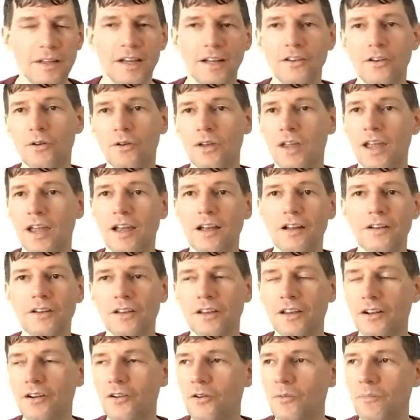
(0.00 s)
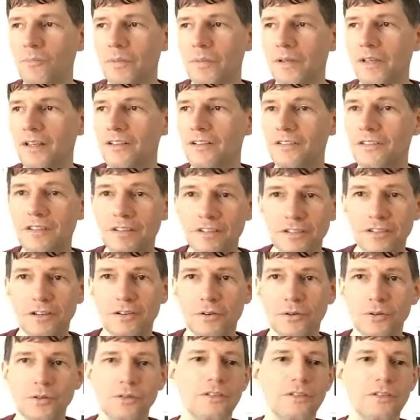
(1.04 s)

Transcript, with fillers: and you can't you know be a 60 year